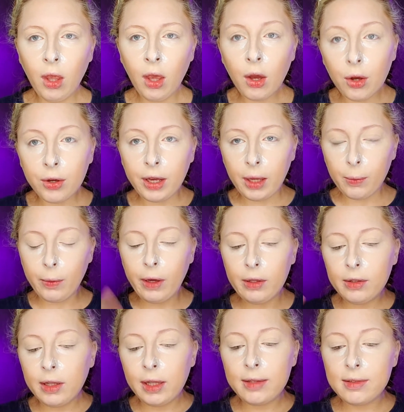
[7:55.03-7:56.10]
Okay, while
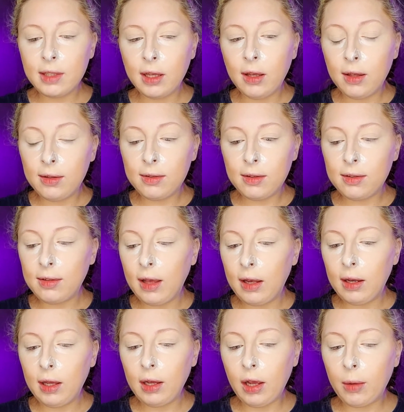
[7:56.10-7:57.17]
this is
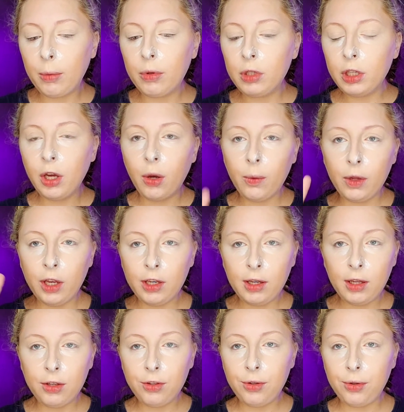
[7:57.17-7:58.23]
setting, I'm going to go in
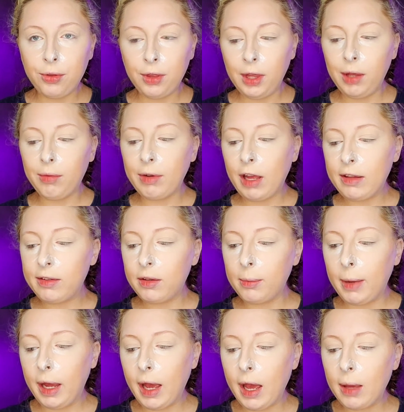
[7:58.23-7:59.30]
and do the rest of
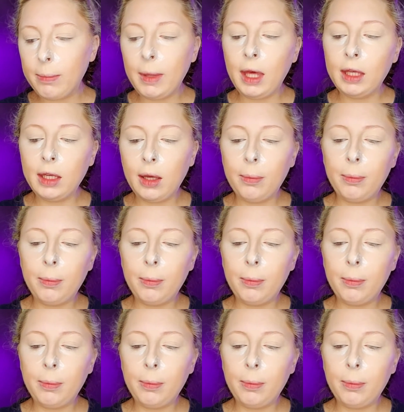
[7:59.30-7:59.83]
my eye makeup,